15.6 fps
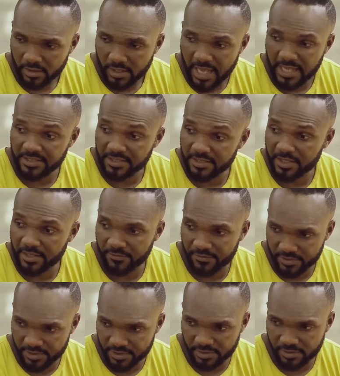I did
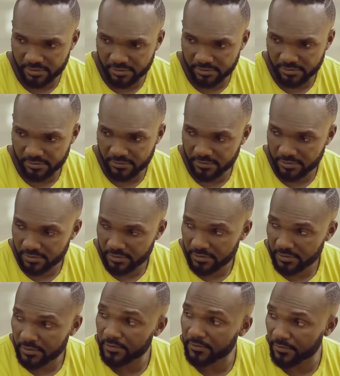everything
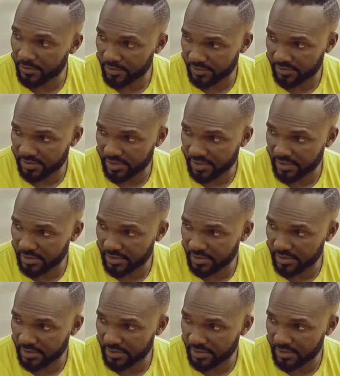for your sake.